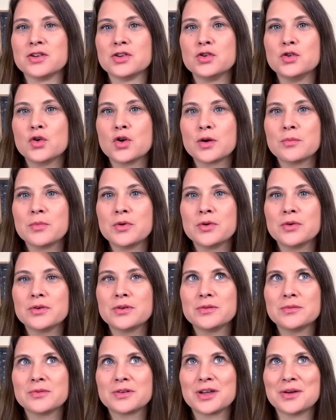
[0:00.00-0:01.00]

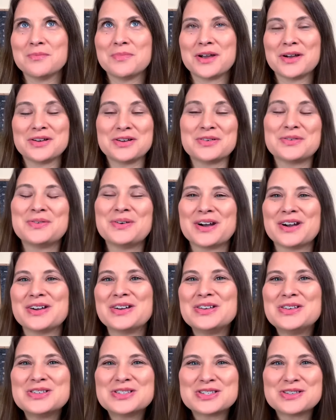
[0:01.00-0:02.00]
to where
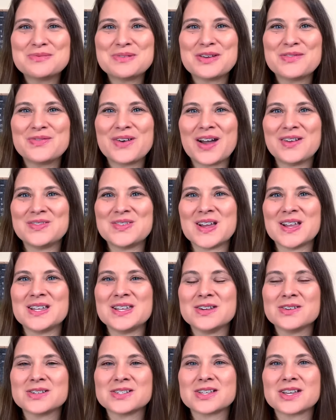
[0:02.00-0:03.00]
it used to be
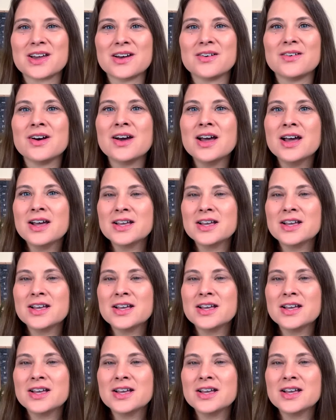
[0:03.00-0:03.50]
5-10 years ago.